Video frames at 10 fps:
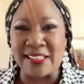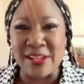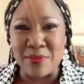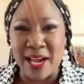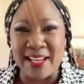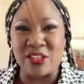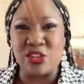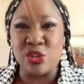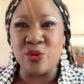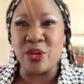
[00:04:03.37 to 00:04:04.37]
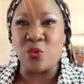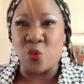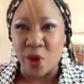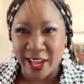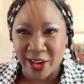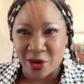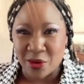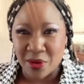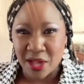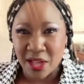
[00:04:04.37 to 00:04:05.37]
That's somebody that's doing
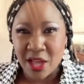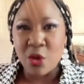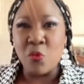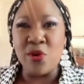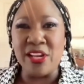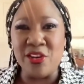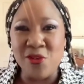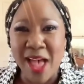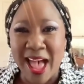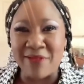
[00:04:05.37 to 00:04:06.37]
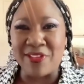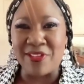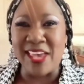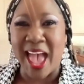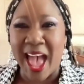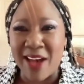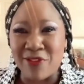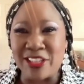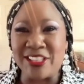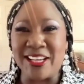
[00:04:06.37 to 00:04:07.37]
well. When you have the
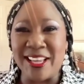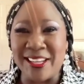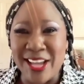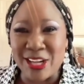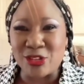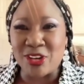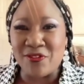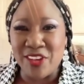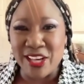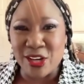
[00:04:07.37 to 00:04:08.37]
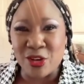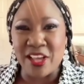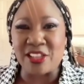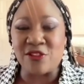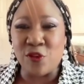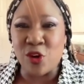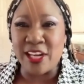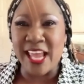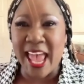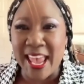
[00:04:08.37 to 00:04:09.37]
average electric vehicle, that's
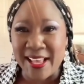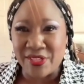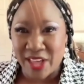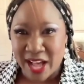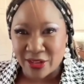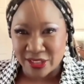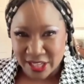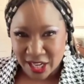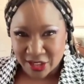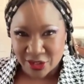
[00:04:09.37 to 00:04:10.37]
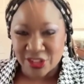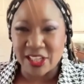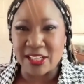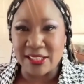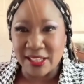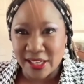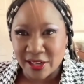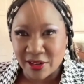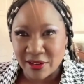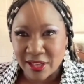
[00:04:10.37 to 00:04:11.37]
$48,000 a
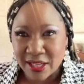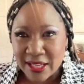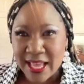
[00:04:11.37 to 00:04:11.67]
year.